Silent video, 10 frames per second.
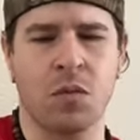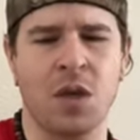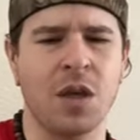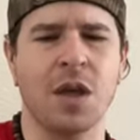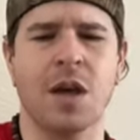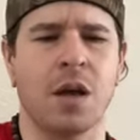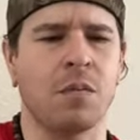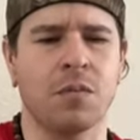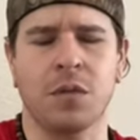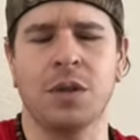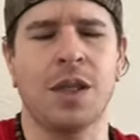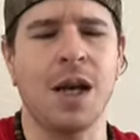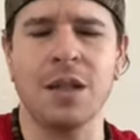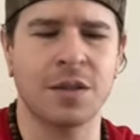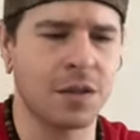yeah,
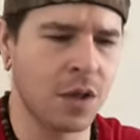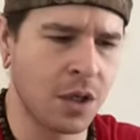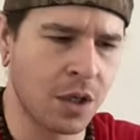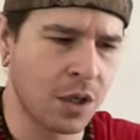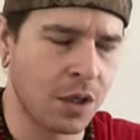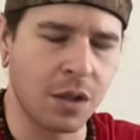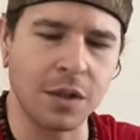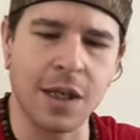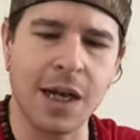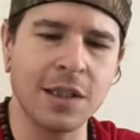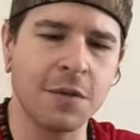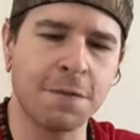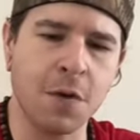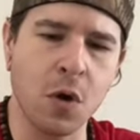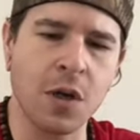lots
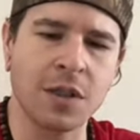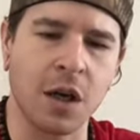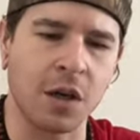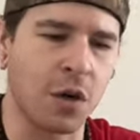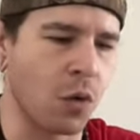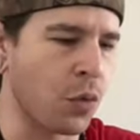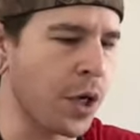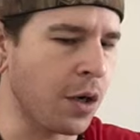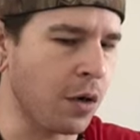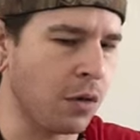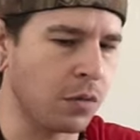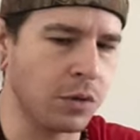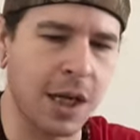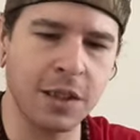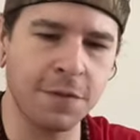of focus on career,
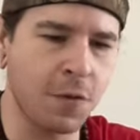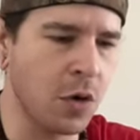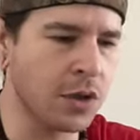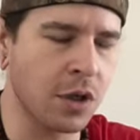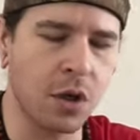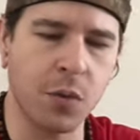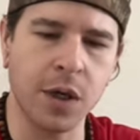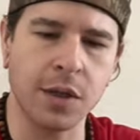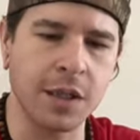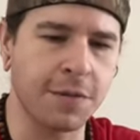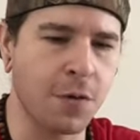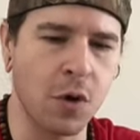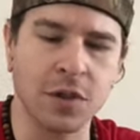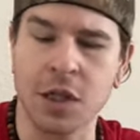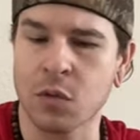lots of focus on career, lots of
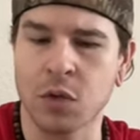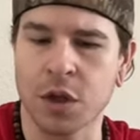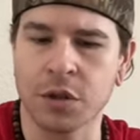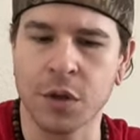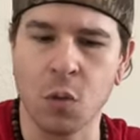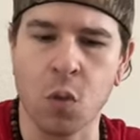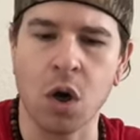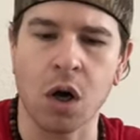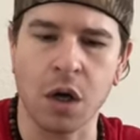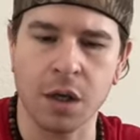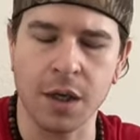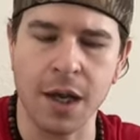focus on literally work.